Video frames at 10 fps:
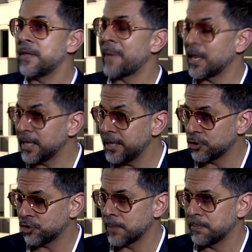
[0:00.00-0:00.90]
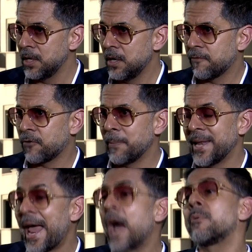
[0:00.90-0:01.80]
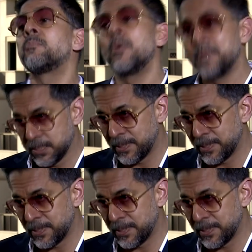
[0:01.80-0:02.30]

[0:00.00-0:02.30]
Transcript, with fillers: female leadership from an Arab woman's